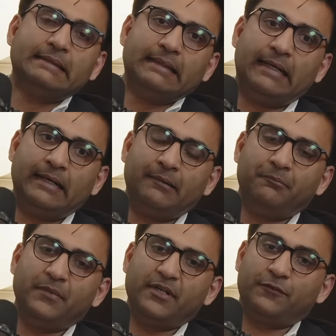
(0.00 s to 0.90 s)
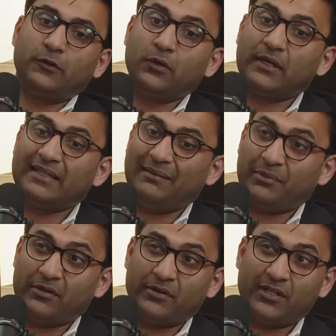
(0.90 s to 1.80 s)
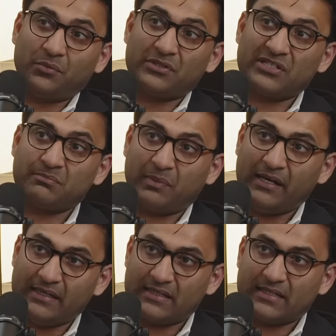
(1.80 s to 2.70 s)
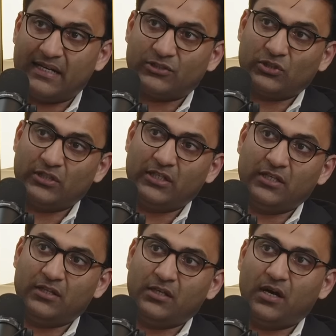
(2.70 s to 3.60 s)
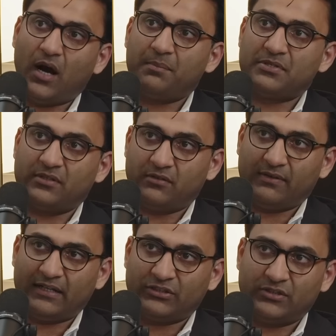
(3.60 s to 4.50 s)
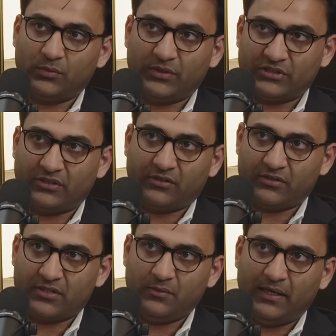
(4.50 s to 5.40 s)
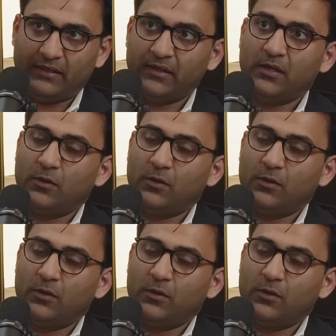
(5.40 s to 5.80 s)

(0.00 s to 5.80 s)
If you look at that period, there were spikes actually in the opposite direction in which the currency went.